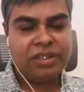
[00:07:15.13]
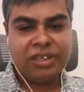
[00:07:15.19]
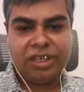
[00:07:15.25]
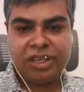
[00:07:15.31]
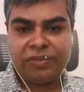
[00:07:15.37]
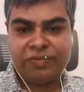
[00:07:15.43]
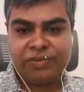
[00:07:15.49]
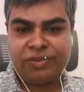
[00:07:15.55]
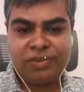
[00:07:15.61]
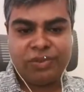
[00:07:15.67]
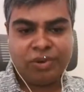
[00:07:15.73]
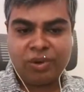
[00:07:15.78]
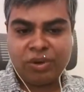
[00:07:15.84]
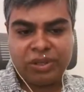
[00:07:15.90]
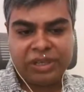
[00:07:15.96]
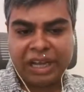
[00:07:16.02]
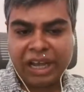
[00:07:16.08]
if you
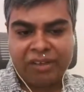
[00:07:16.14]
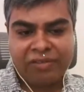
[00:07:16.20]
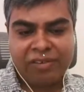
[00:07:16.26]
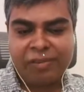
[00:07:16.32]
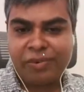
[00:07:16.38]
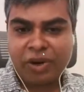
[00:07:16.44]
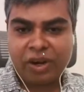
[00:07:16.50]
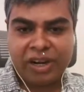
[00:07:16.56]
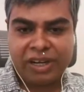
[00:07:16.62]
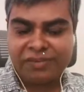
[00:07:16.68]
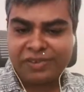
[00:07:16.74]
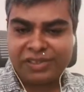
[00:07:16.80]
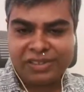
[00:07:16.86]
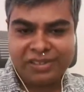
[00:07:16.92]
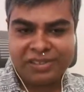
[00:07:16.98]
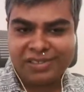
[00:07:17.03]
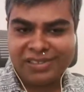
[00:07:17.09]
don't have a product which
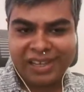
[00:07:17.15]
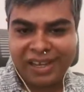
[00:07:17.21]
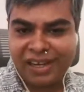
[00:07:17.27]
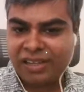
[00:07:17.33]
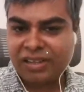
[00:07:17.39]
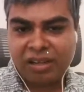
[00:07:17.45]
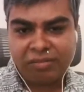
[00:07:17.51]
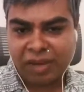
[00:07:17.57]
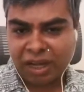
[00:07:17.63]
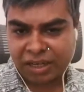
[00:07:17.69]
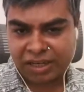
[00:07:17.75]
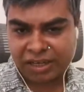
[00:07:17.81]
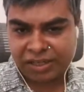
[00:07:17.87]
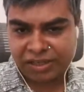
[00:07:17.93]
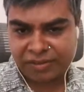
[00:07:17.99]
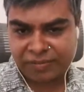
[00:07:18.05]
is there in the market,